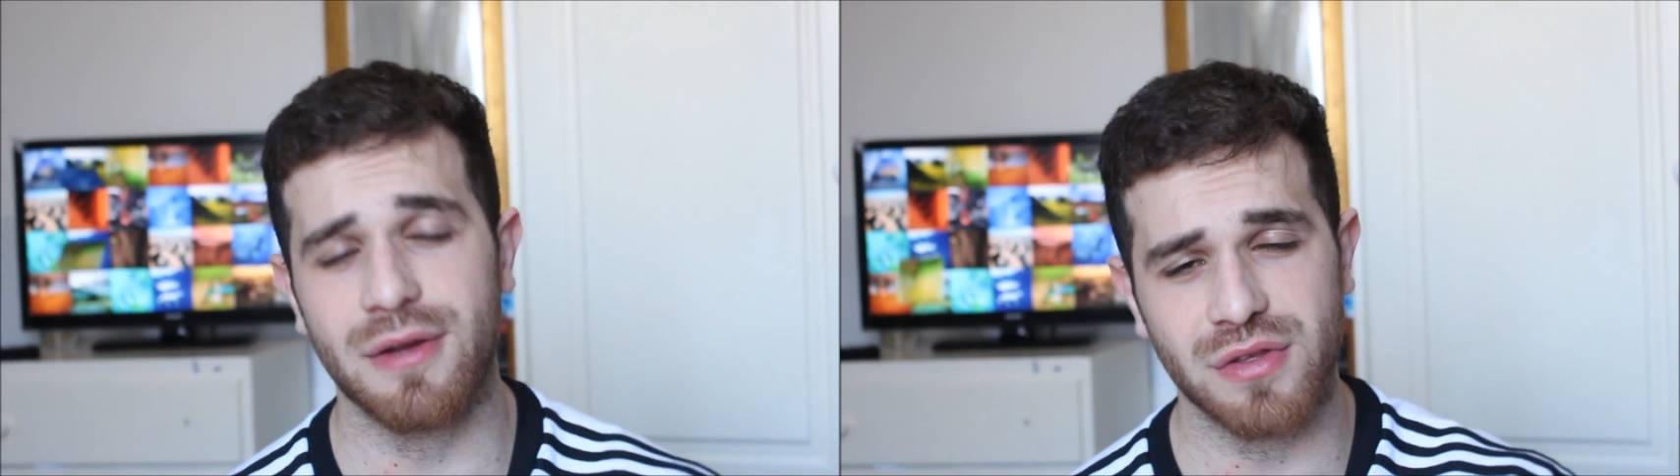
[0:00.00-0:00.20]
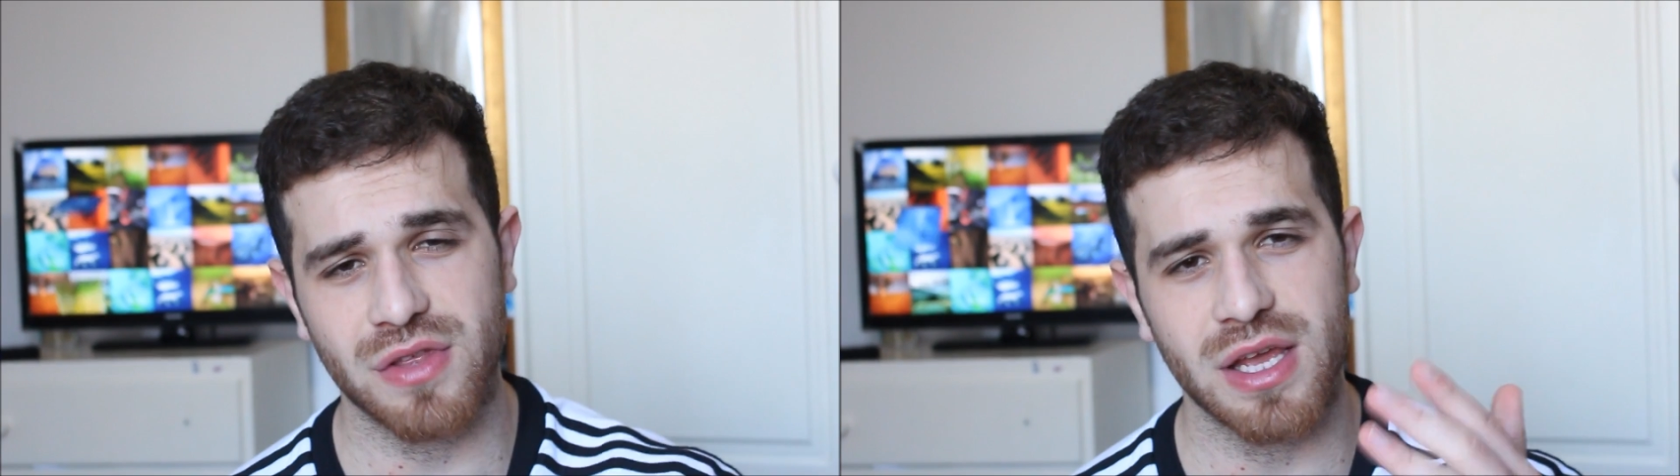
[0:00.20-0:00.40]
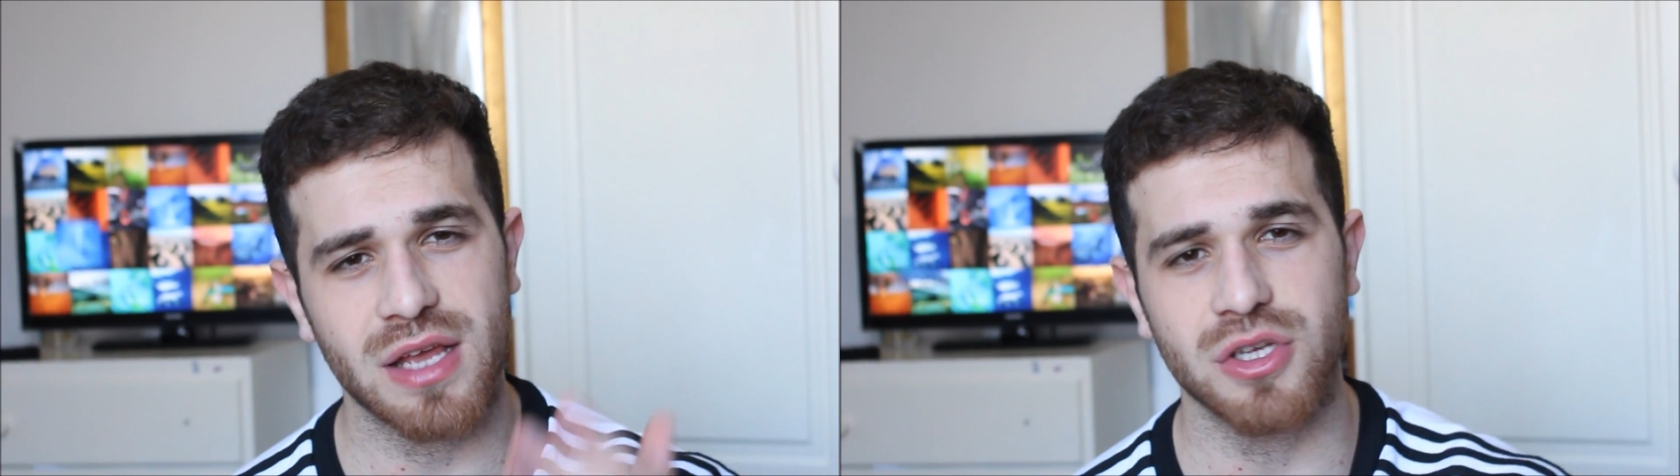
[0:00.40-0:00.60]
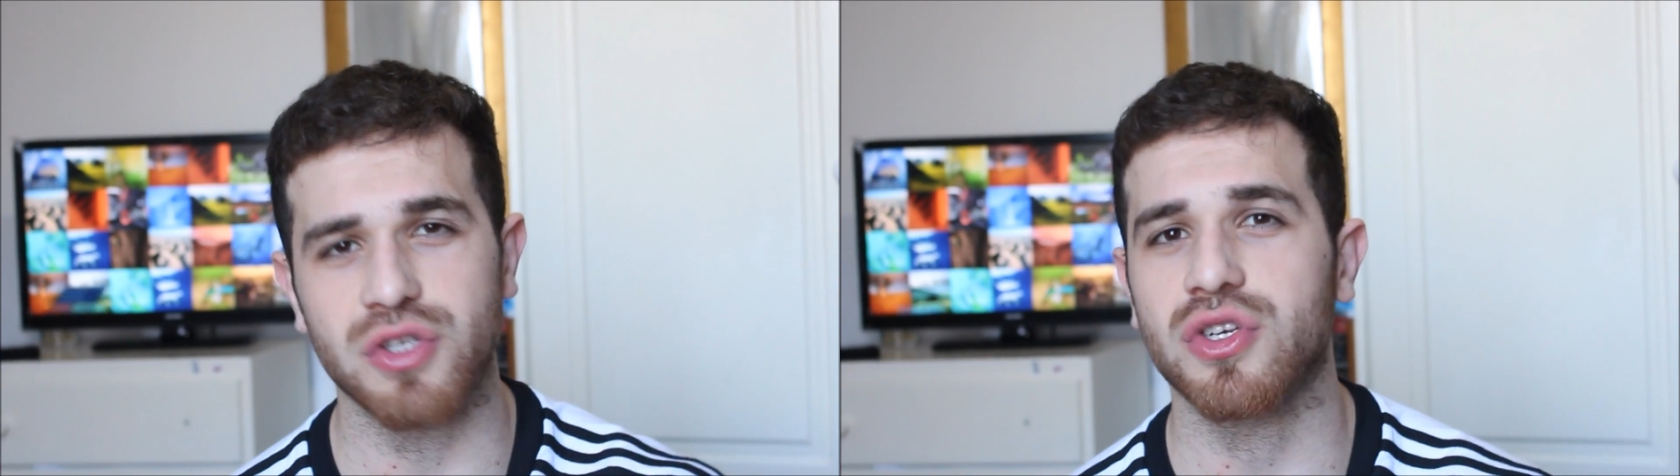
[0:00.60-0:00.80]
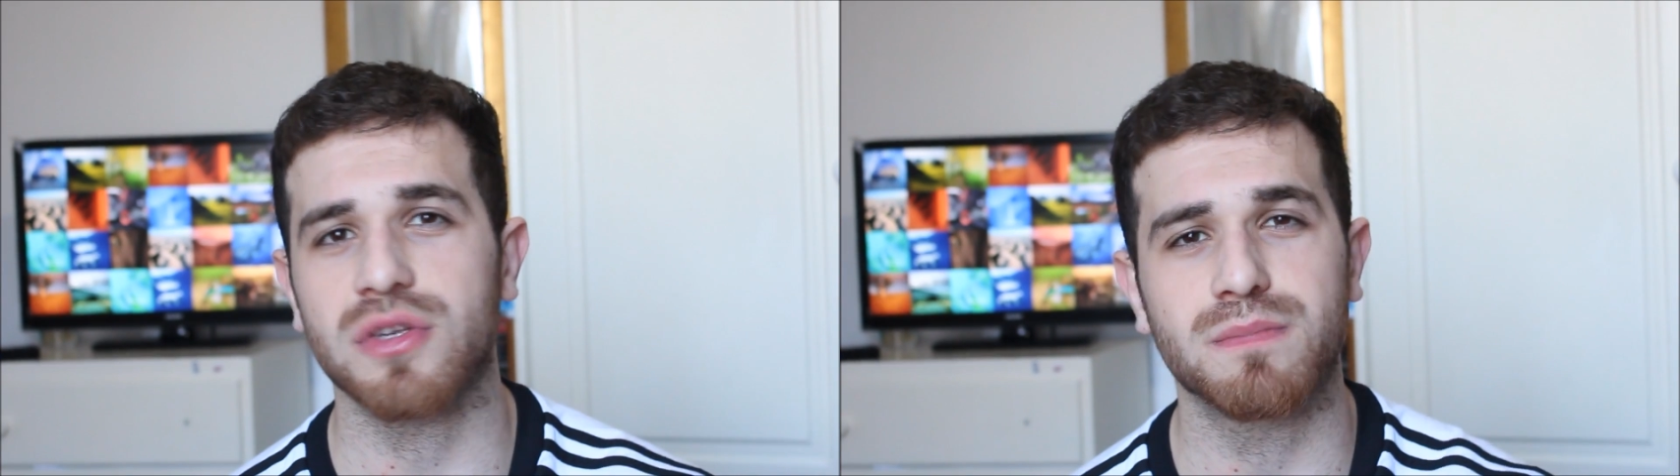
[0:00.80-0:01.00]
Everything
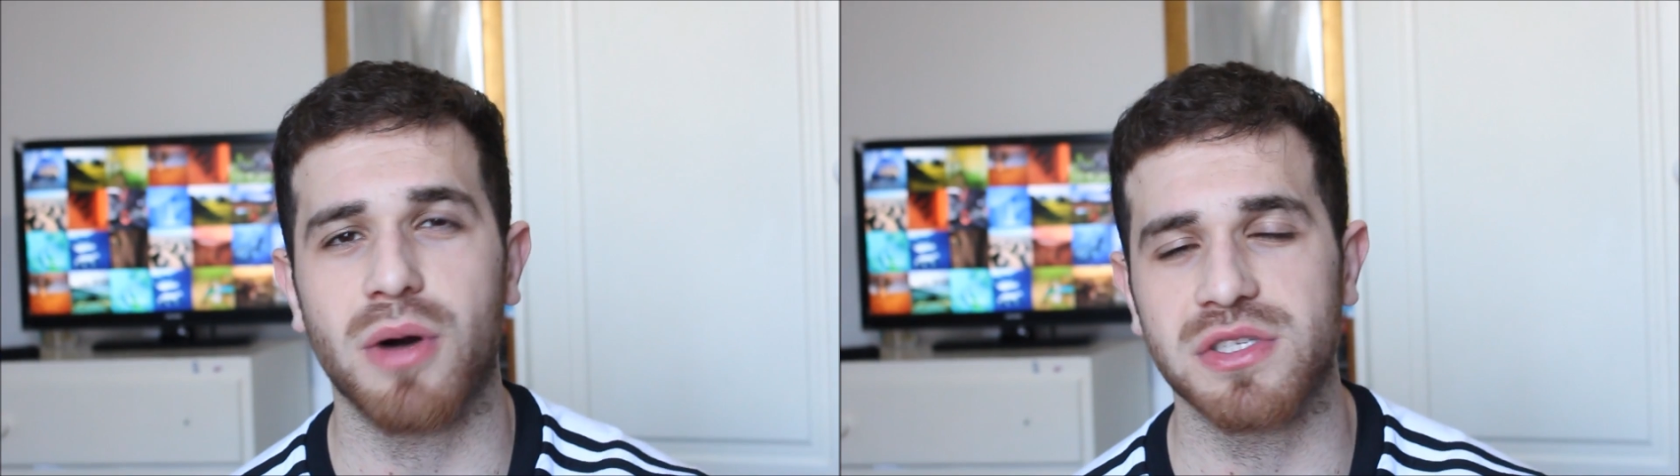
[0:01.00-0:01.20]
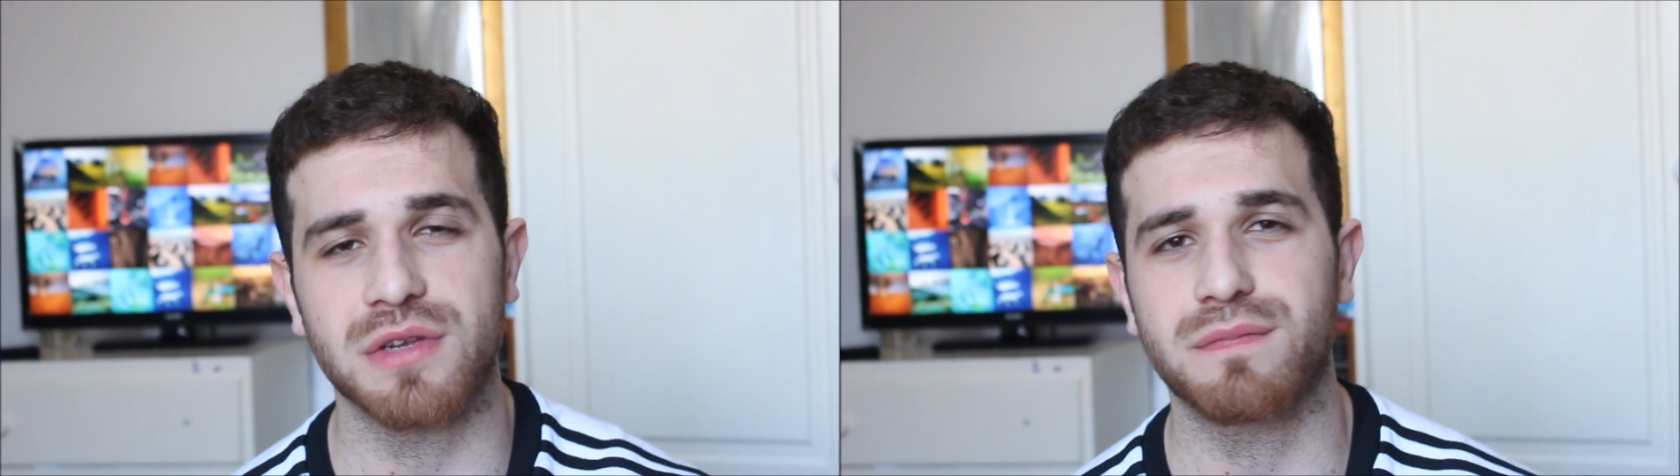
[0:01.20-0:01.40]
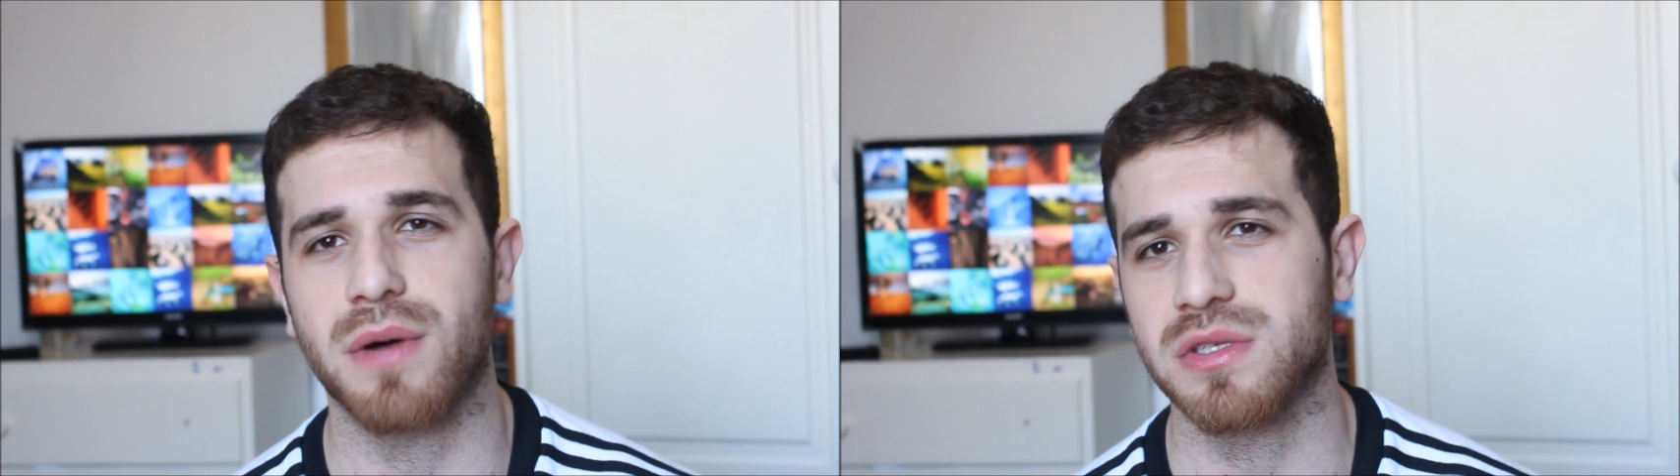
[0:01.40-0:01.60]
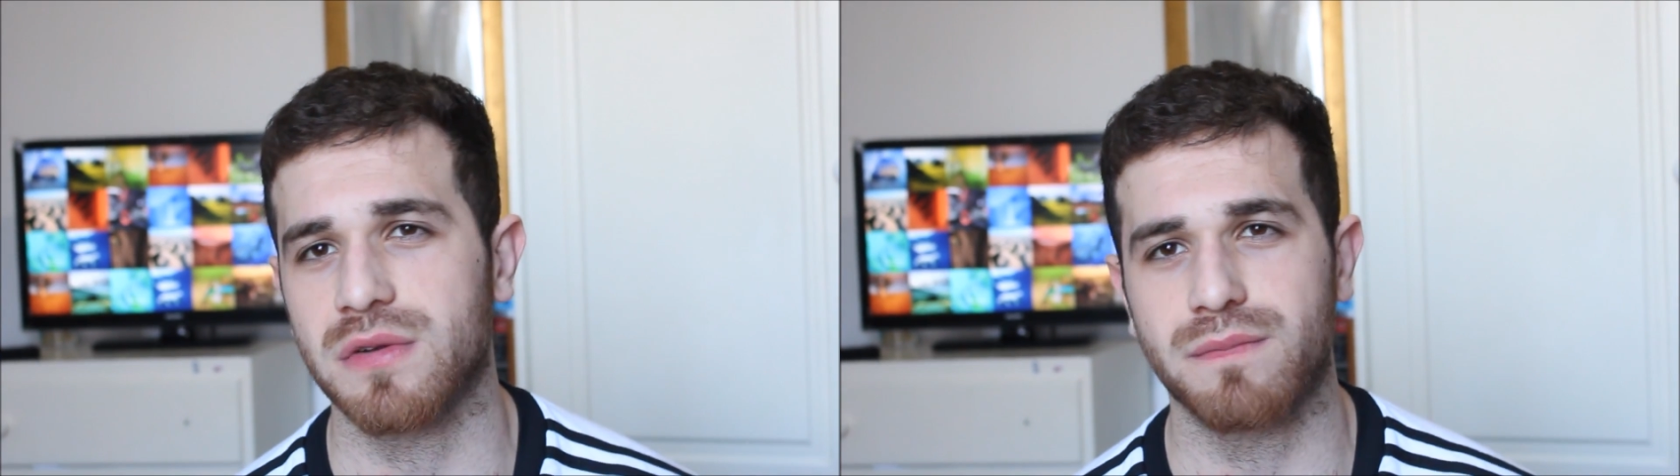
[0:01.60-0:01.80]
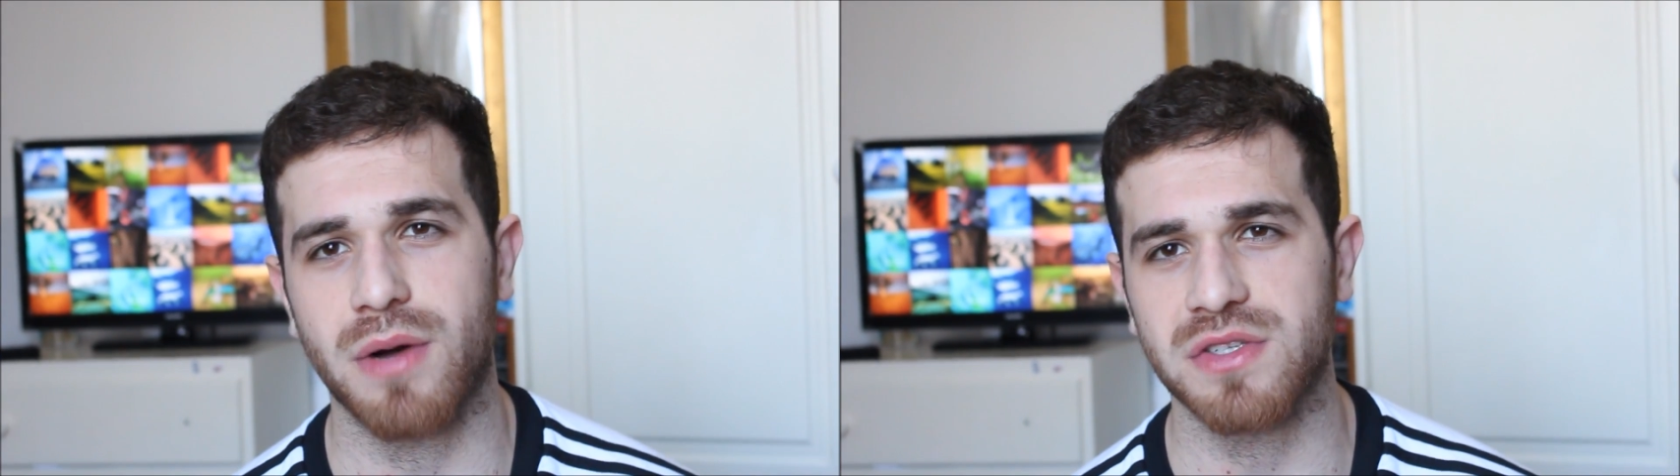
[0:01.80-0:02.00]
is just positive,
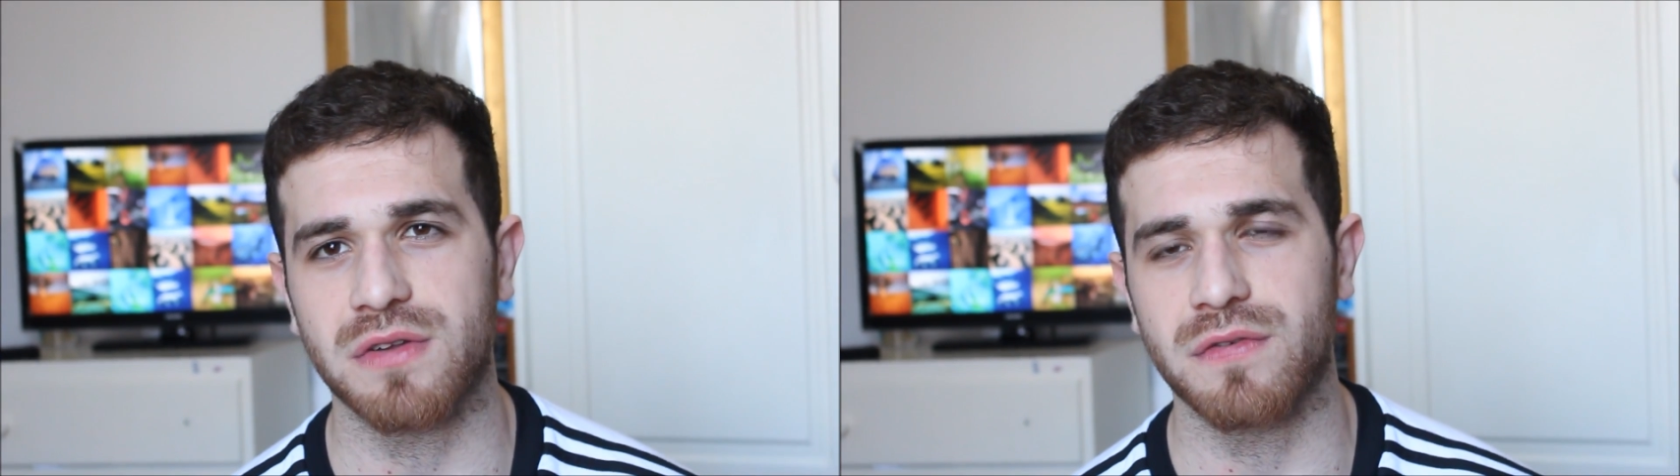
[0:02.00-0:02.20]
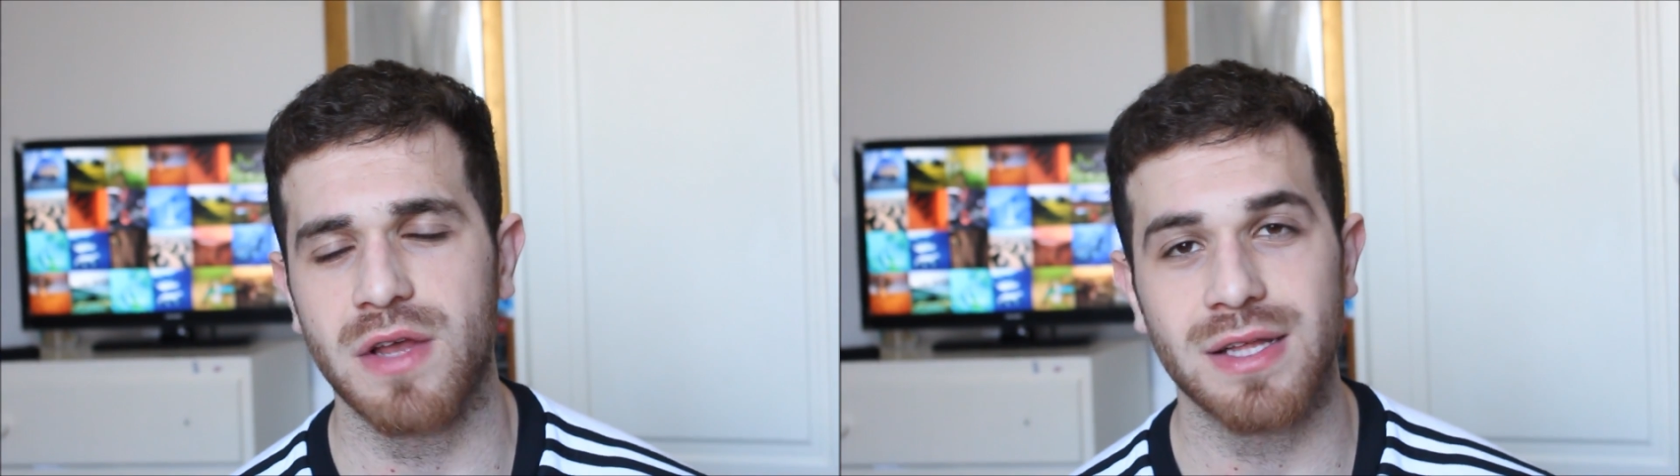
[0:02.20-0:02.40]
positive, positive.